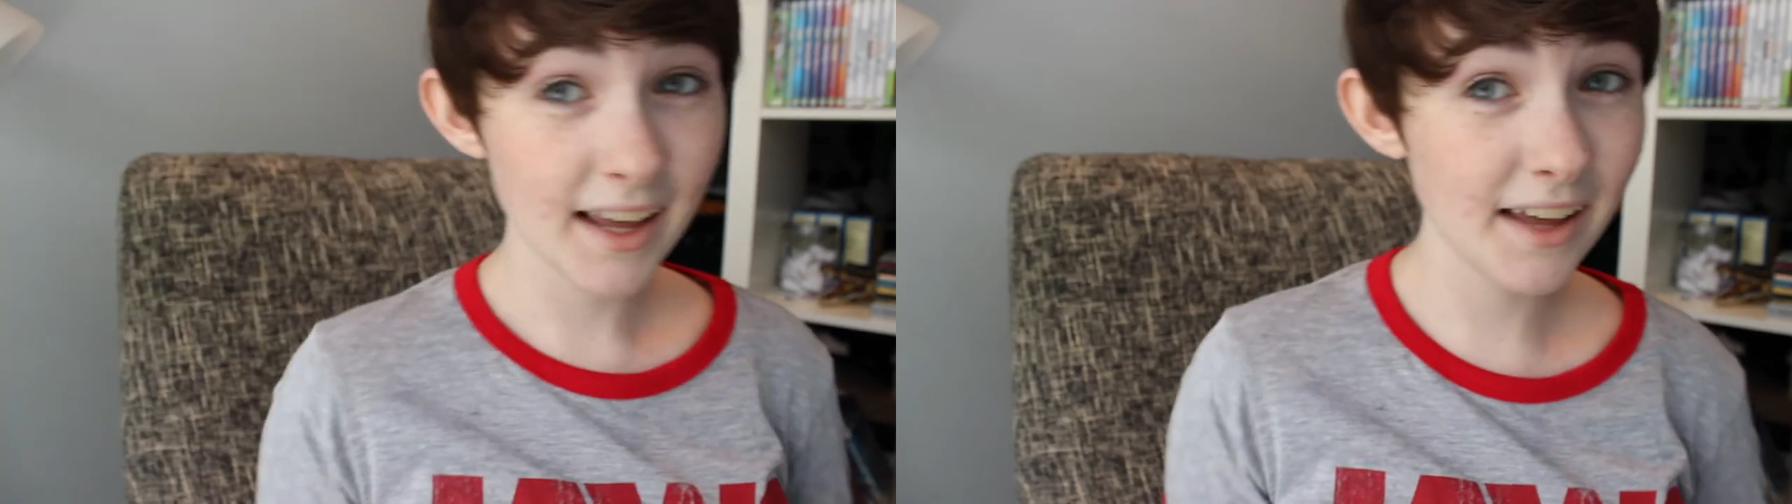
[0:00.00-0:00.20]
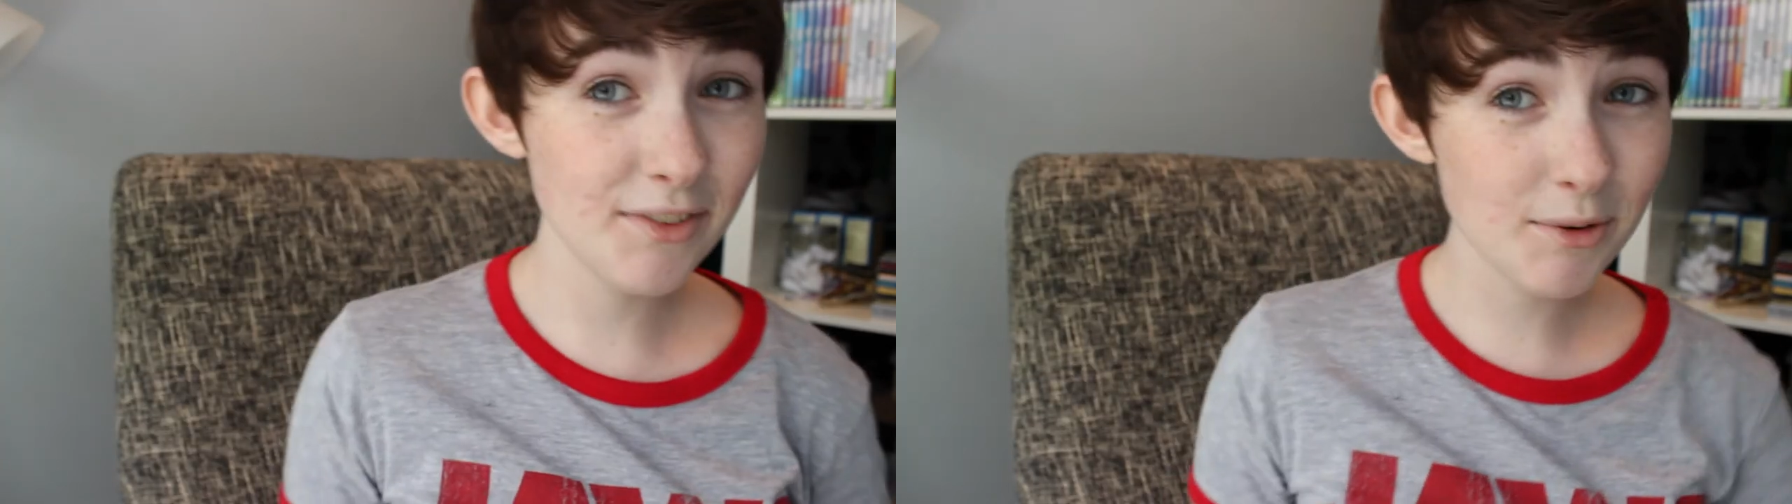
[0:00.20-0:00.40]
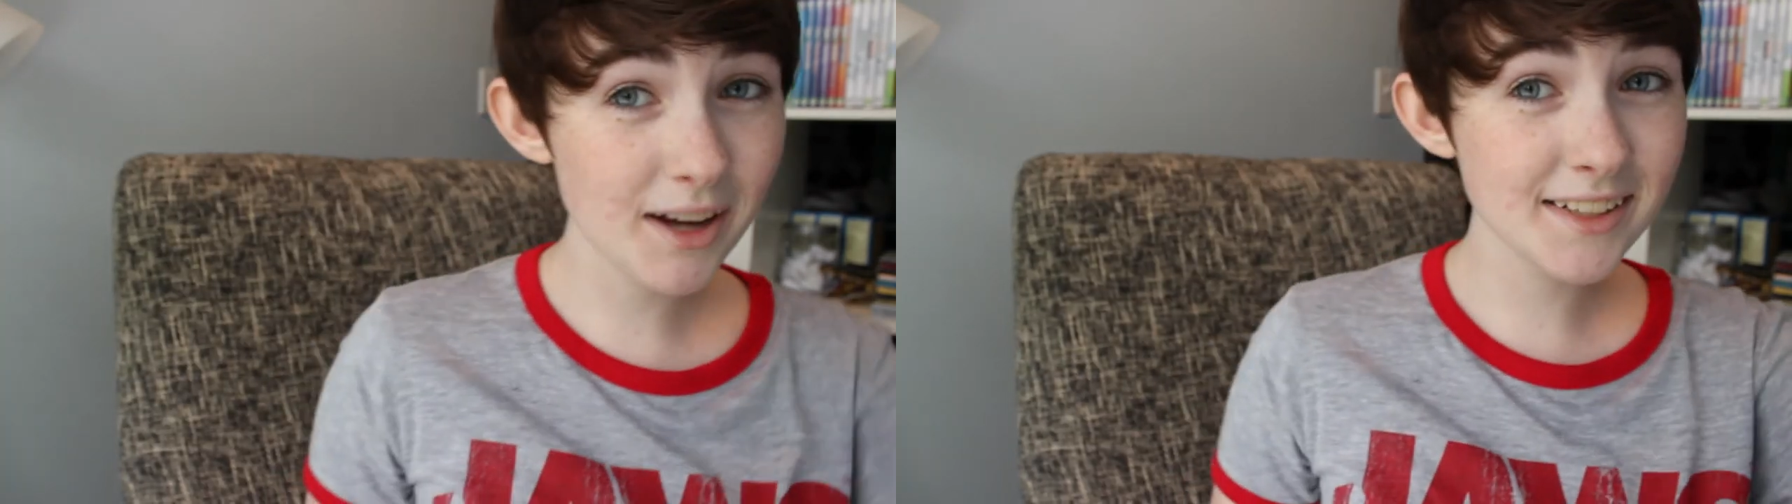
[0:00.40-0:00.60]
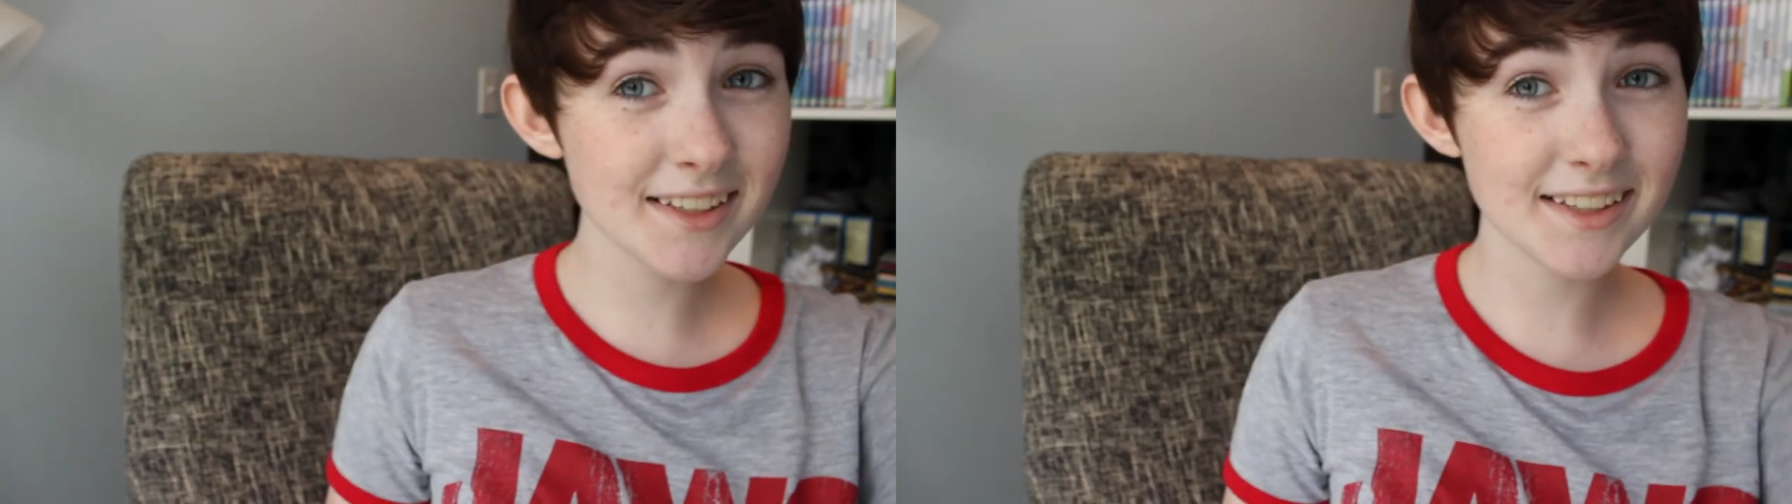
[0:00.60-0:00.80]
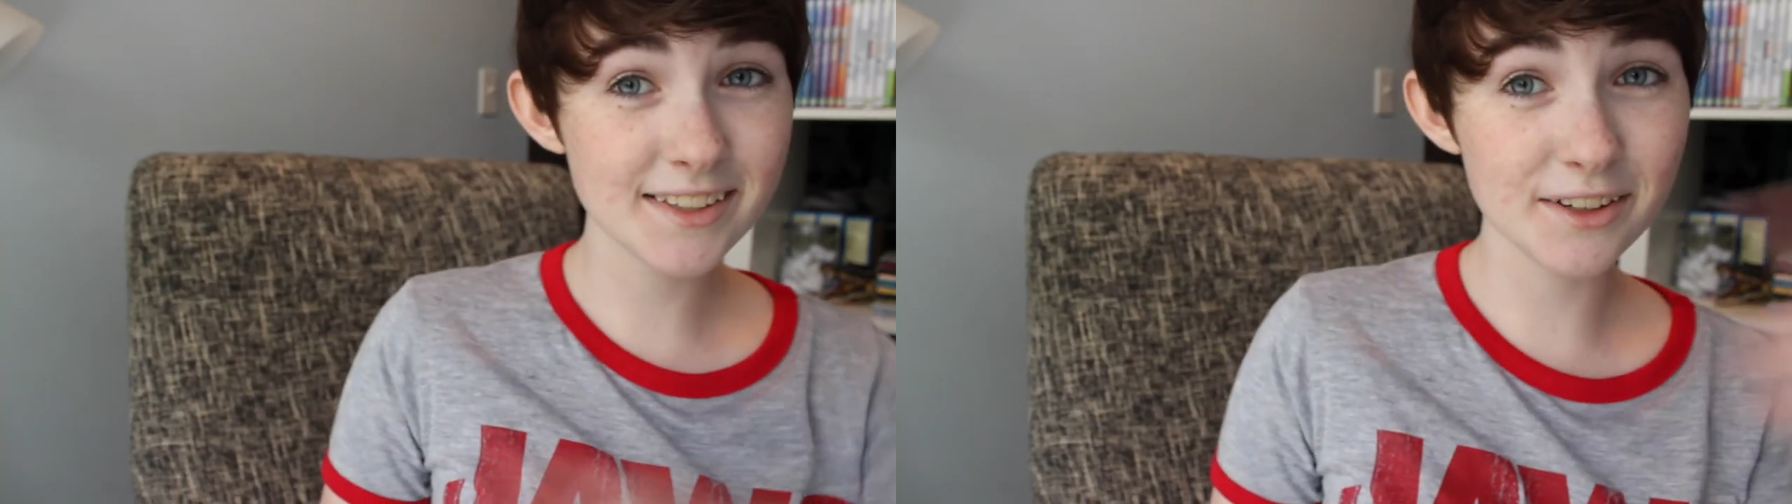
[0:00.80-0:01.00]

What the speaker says: if you're watching this,